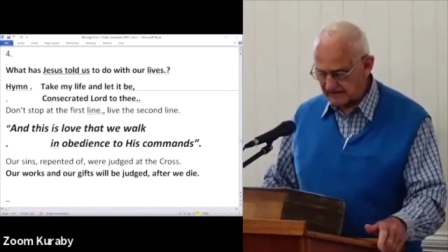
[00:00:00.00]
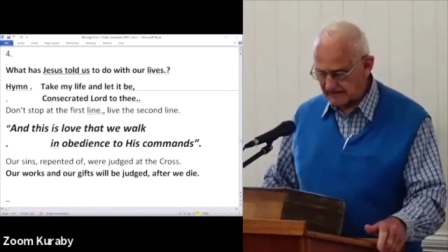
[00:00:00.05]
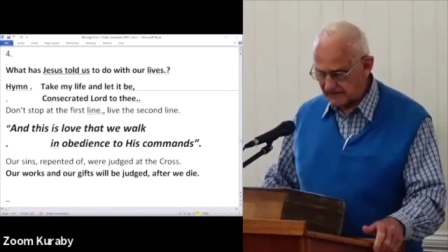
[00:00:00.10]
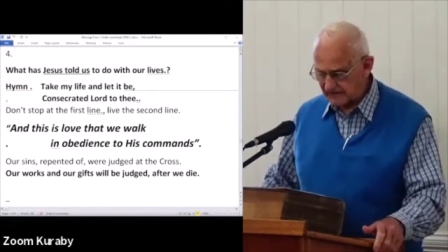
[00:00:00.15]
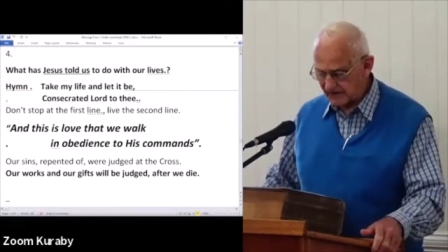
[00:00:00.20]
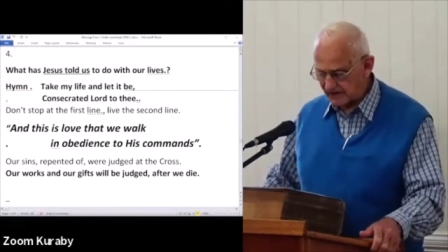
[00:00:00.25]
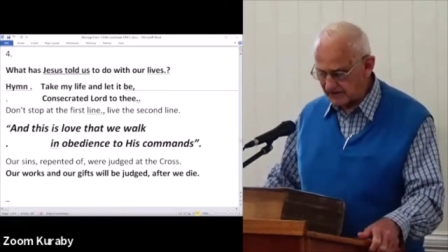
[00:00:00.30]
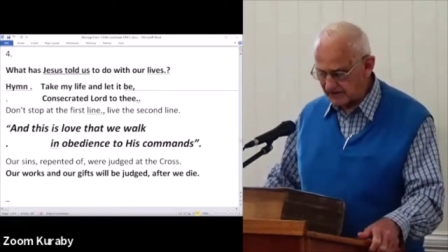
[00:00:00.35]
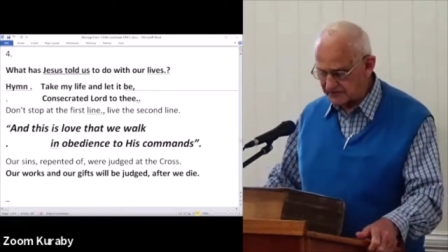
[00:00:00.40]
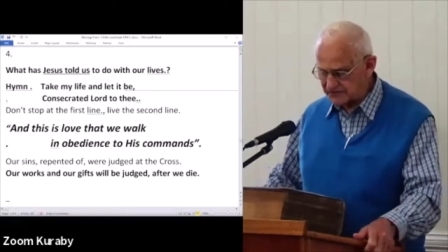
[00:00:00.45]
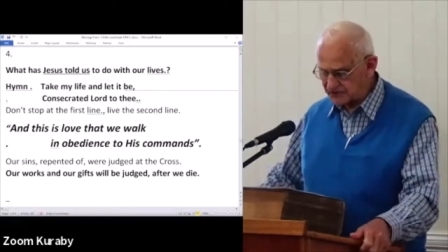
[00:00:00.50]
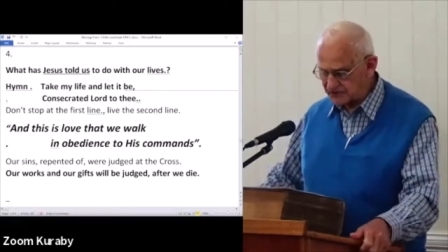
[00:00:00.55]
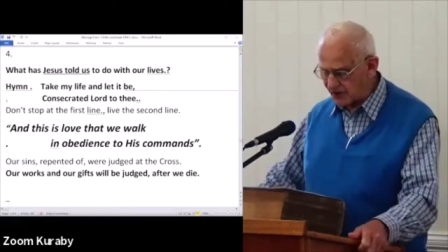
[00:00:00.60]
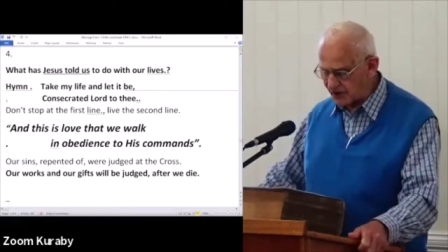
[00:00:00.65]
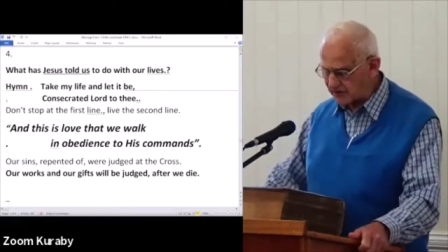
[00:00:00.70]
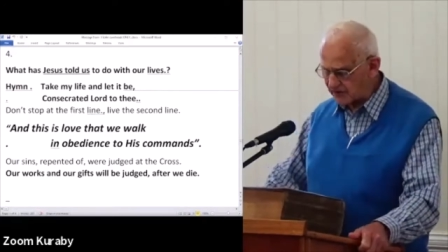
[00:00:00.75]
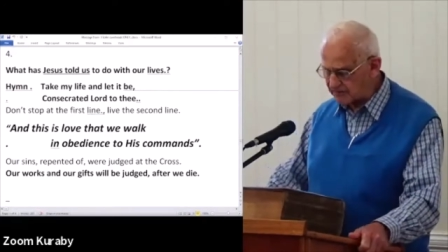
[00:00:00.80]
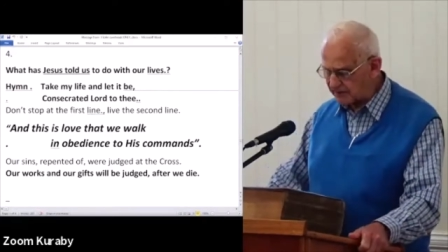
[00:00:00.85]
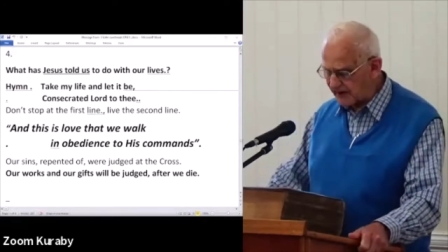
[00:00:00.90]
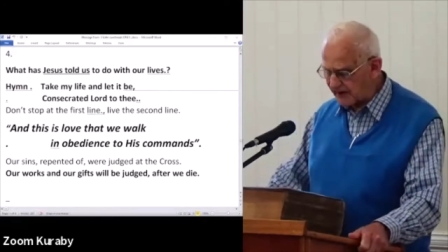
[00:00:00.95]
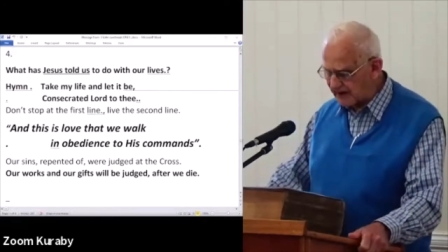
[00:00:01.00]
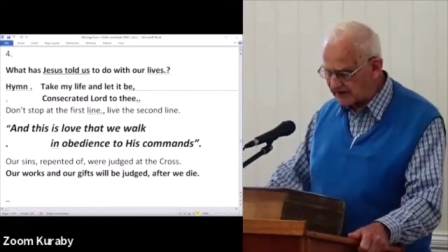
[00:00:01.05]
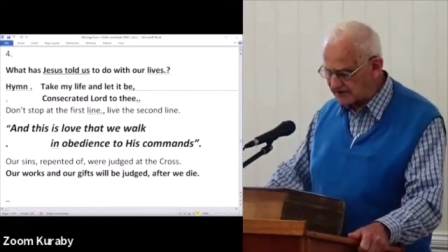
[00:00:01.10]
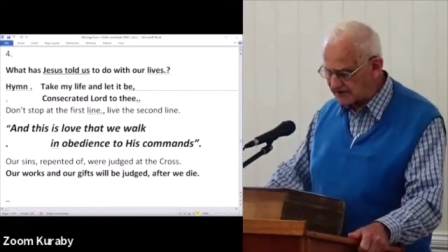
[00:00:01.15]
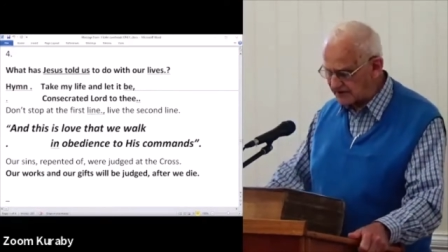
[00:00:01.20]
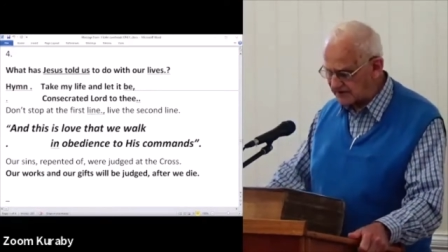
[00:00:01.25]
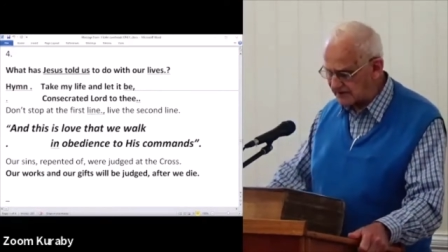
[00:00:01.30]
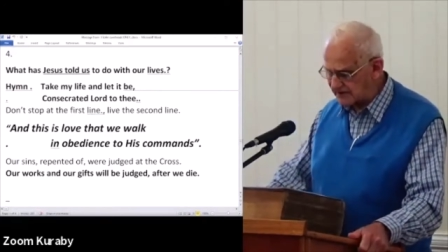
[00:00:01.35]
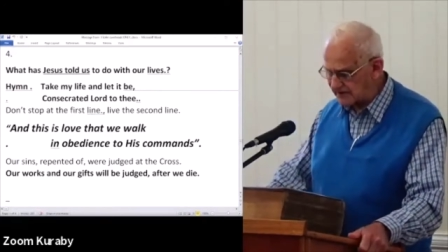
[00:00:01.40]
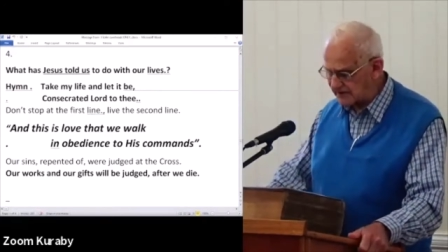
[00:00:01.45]
of John
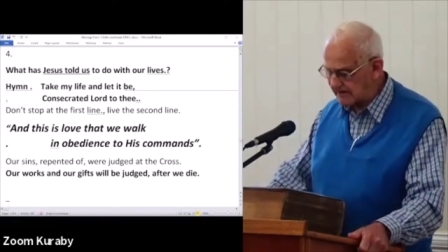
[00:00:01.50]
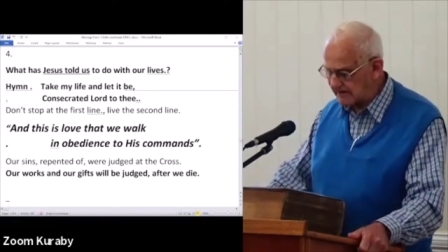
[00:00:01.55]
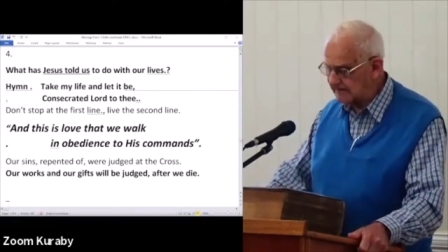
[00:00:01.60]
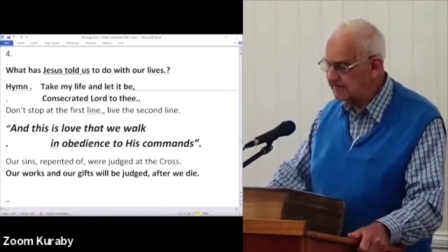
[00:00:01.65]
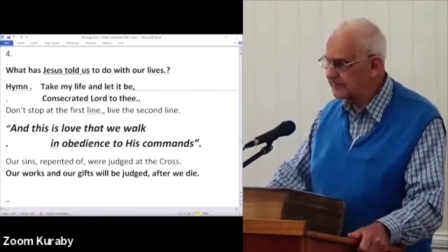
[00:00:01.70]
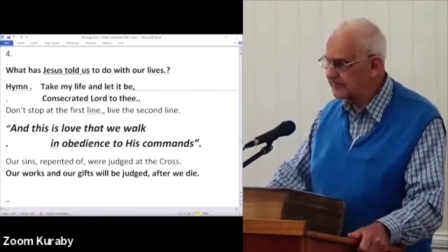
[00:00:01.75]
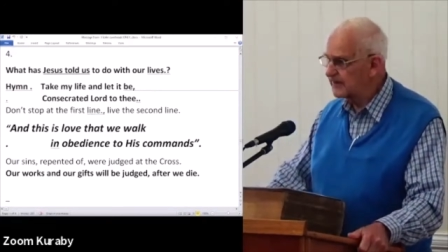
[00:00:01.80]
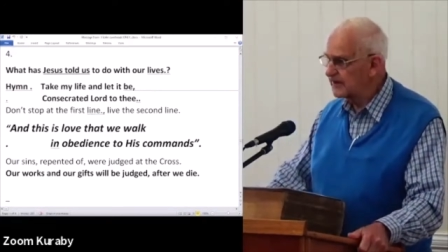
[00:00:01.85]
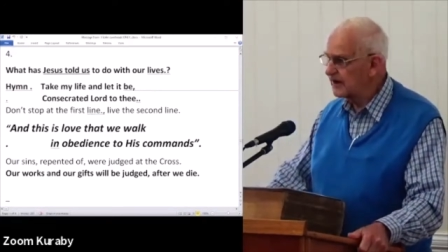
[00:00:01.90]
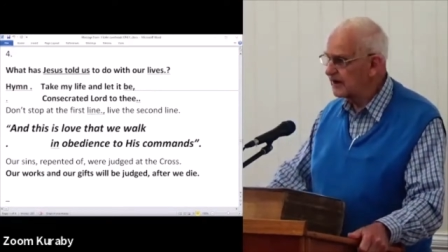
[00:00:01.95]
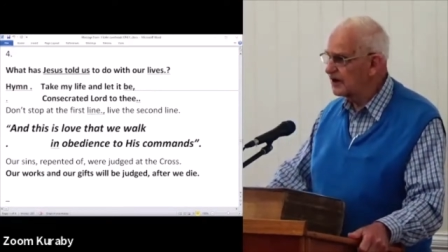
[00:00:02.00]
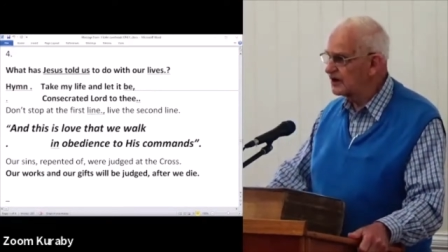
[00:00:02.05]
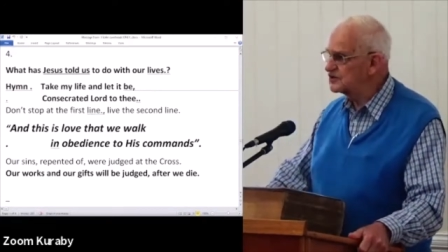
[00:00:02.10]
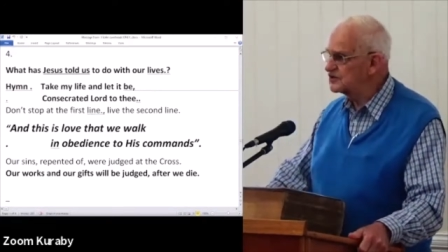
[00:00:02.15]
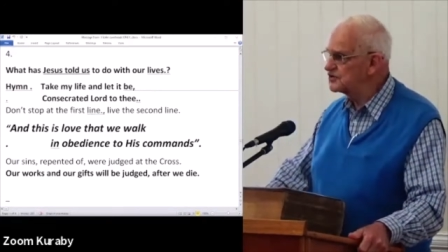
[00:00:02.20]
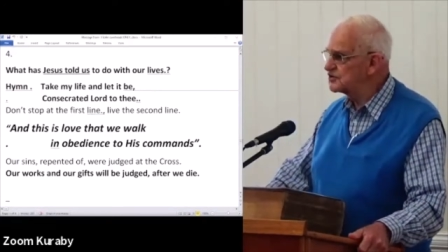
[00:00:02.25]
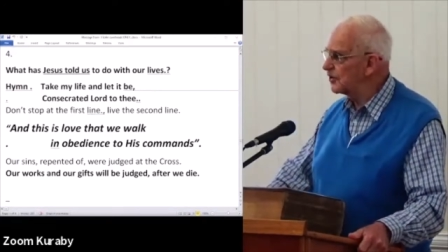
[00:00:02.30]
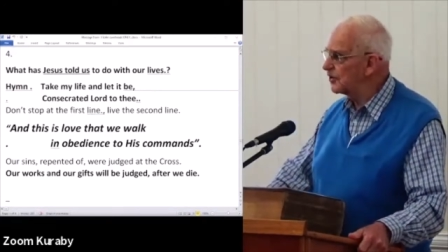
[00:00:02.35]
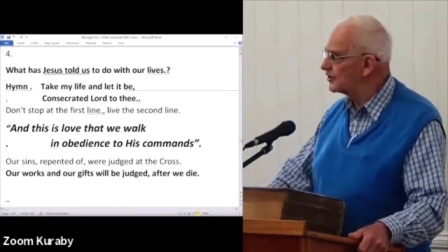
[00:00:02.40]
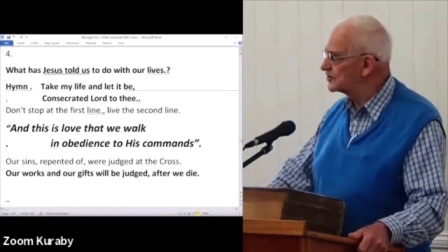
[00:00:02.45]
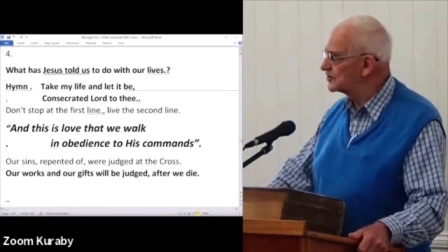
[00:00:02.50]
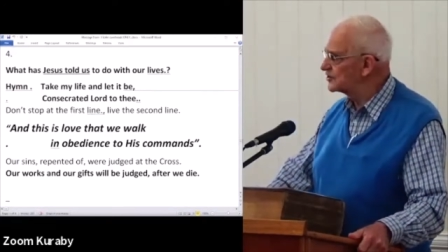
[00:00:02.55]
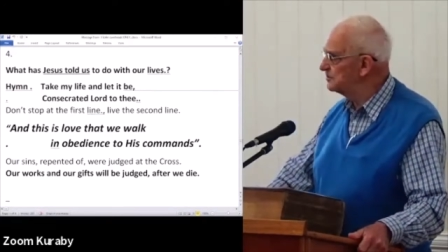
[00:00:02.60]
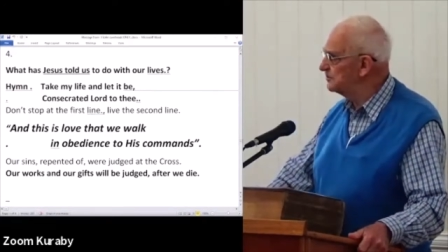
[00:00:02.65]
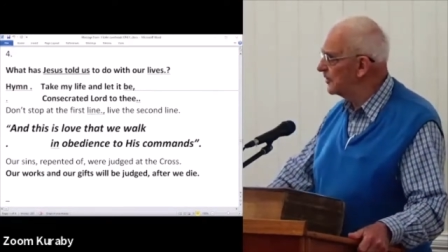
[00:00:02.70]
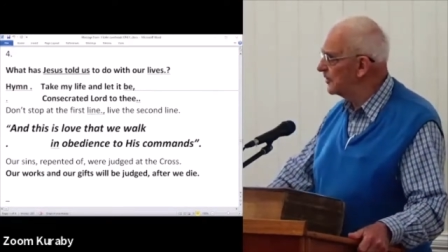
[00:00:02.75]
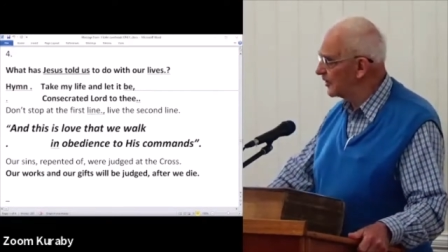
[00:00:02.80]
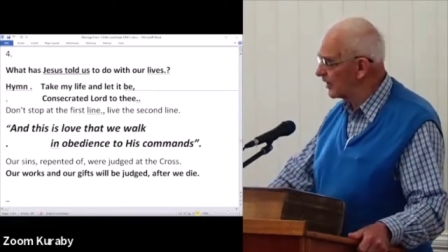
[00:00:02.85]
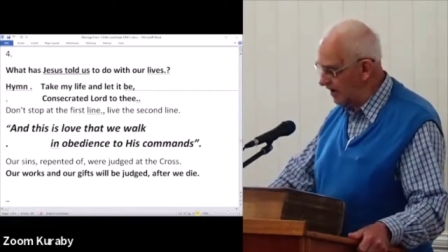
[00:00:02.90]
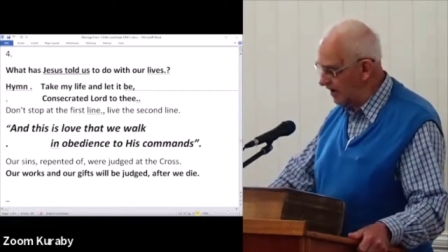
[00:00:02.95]
Paton and George
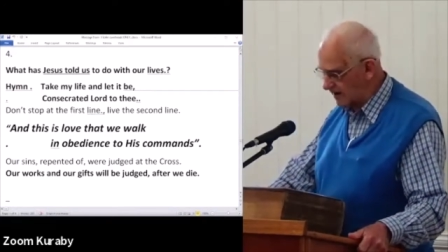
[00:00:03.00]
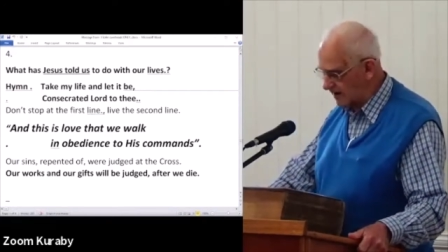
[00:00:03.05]
Muller